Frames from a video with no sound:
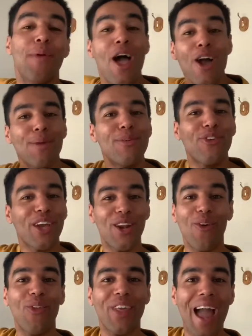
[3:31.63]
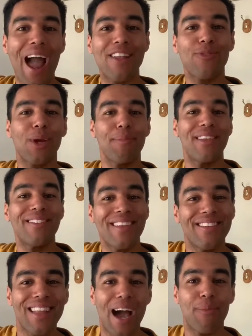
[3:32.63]
We're going to be drinking all the cans. We're going to be
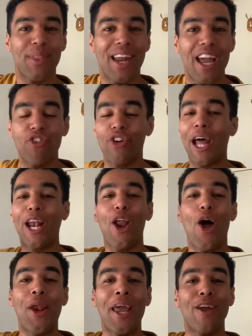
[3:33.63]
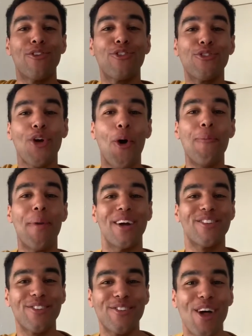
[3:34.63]
sitting down with an agent and learning so
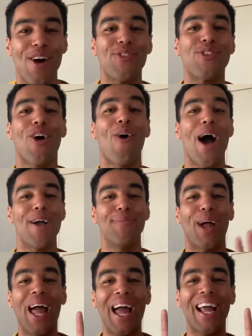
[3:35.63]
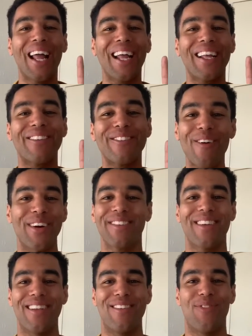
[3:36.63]
much stuff. So I'm so
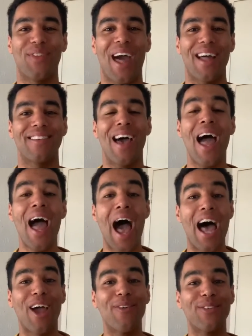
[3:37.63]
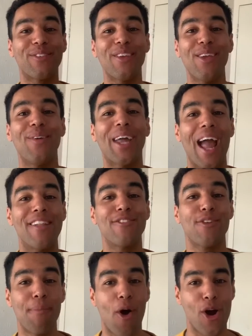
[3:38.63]
excited for that. And I will see you again
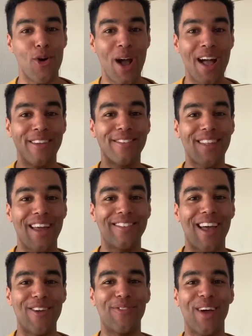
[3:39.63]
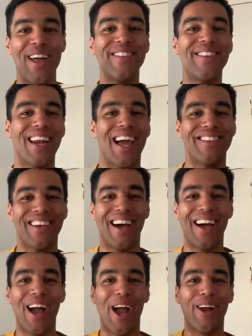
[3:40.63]
tomorrow. Stay safe. See you later.
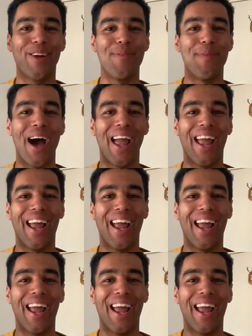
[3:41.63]
Goodbye.